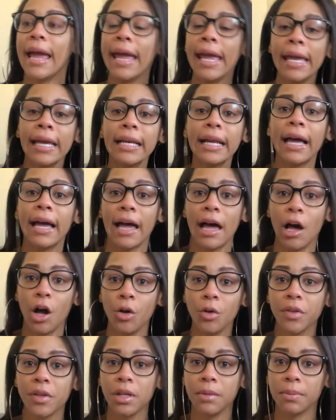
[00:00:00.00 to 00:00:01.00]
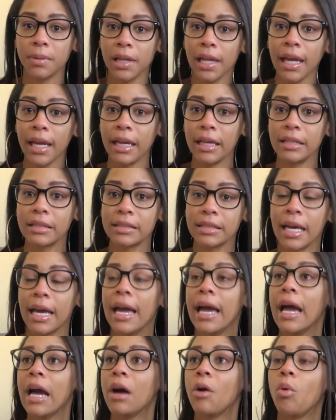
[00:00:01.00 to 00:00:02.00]
in a healthy place,
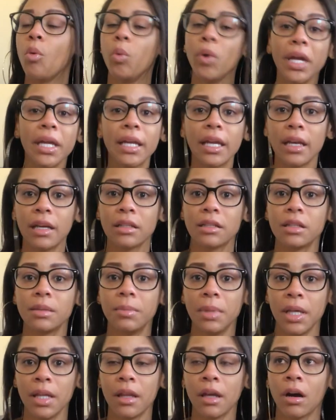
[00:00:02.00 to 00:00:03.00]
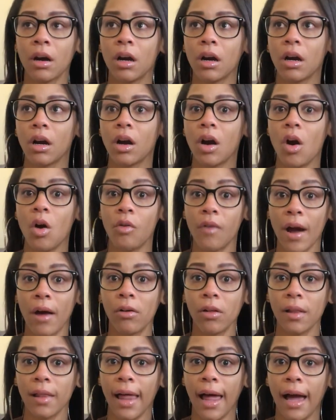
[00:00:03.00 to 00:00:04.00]
we needed to be there
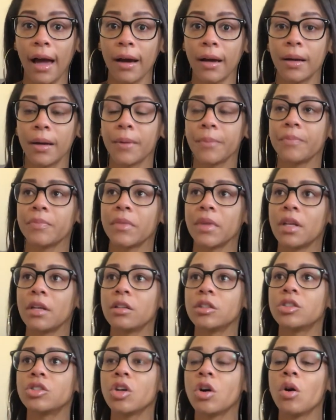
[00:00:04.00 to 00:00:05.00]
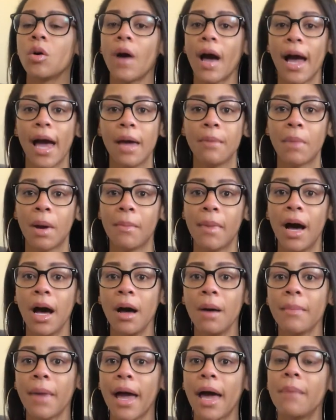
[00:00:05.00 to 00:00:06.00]
around clock. So, I had my
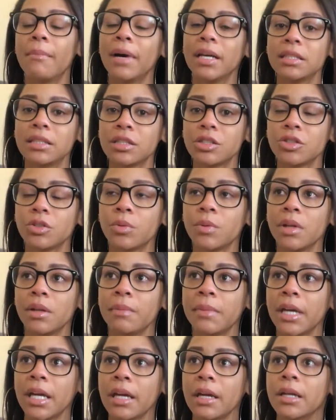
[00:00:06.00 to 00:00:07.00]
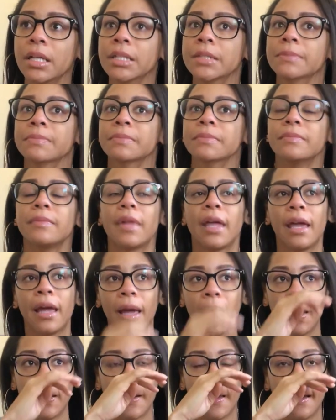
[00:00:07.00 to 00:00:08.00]
mom, I had my sister with me,
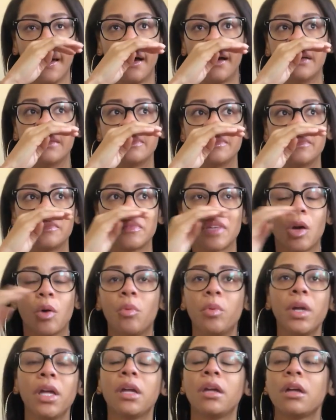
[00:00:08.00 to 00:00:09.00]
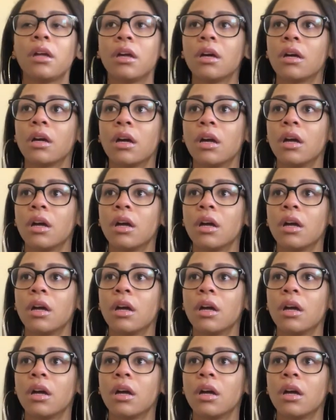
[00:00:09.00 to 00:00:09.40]
and we,